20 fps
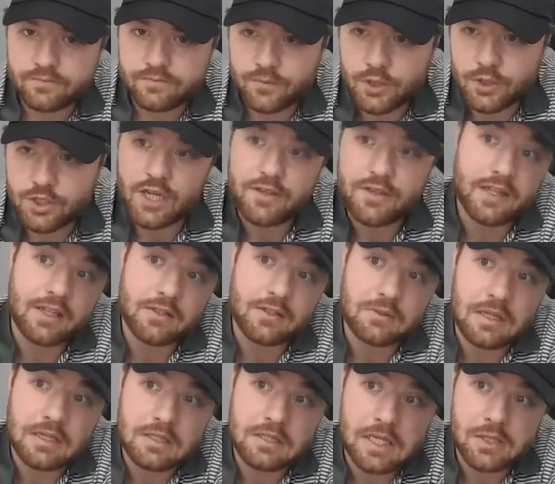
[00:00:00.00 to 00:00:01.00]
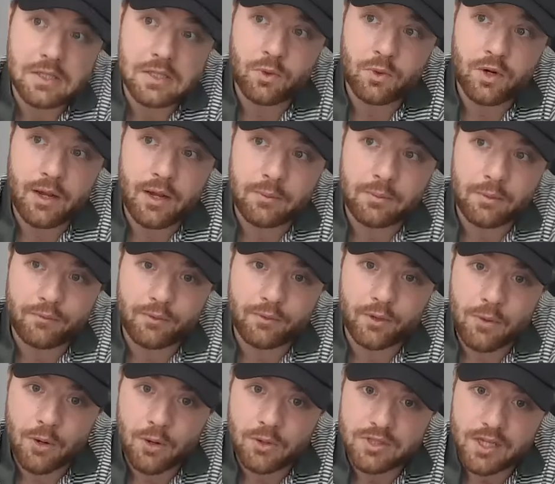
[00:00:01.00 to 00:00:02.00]
Which I think is what I would
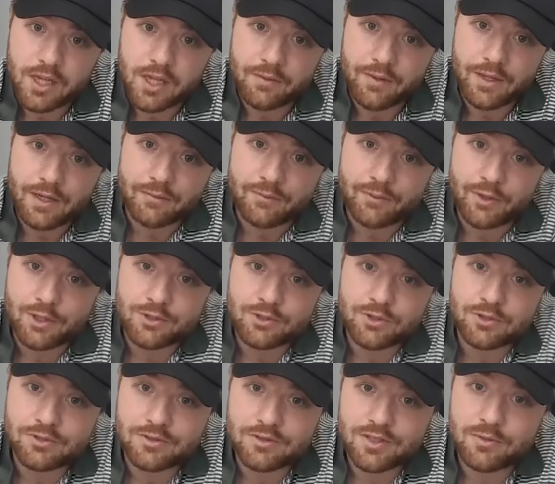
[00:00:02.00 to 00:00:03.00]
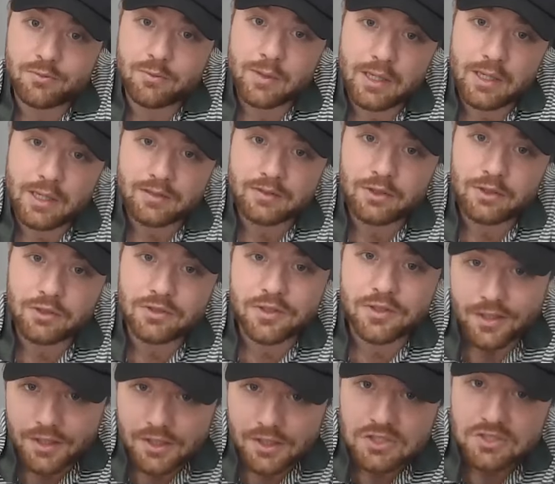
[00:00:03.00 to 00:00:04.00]
prefer most out of any feature to be in good
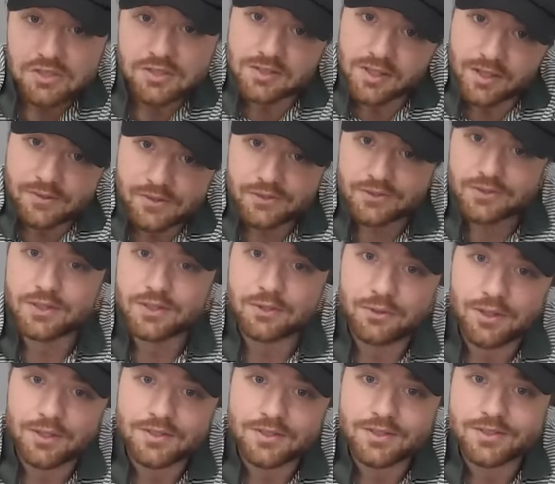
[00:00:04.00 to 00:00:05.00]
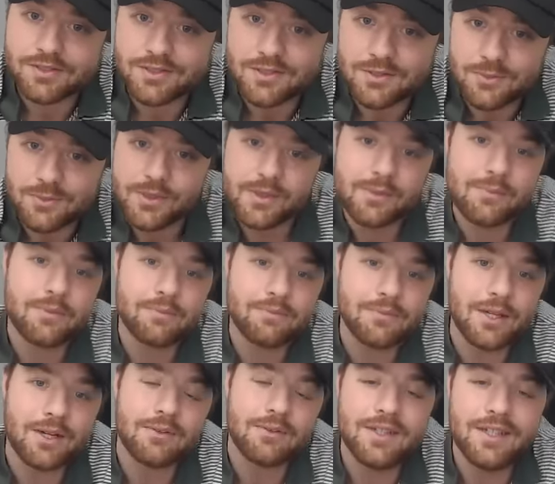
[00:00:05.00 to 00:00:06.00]
condition is obviously the greens because it's the one
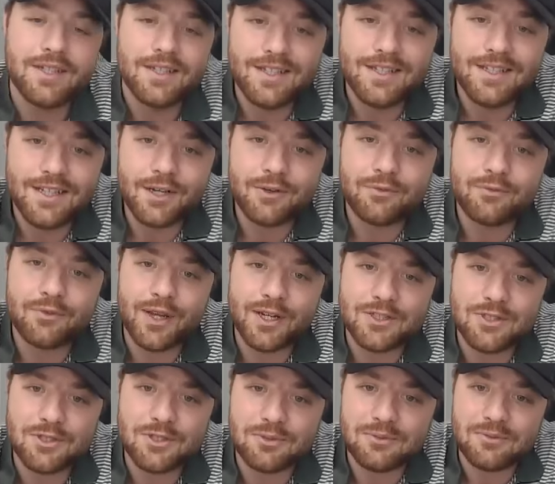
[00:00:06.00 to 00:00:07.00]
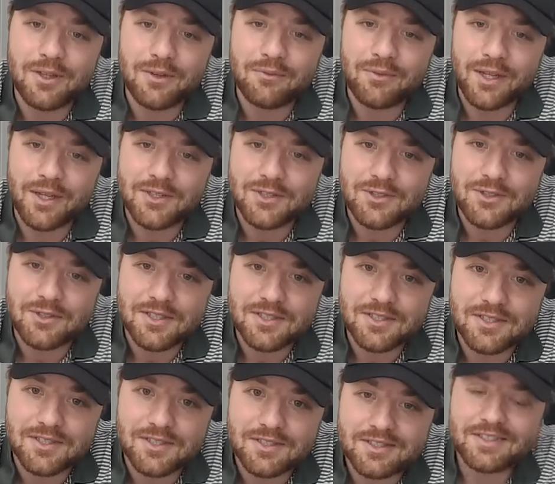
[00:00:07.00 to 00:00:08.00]
that affects you the
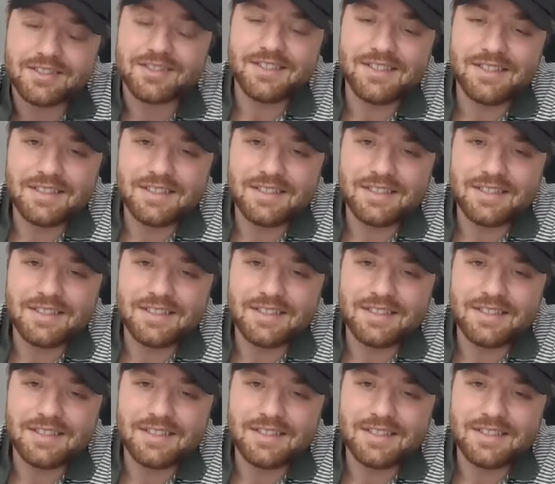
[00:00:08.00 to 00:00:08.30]
easiest.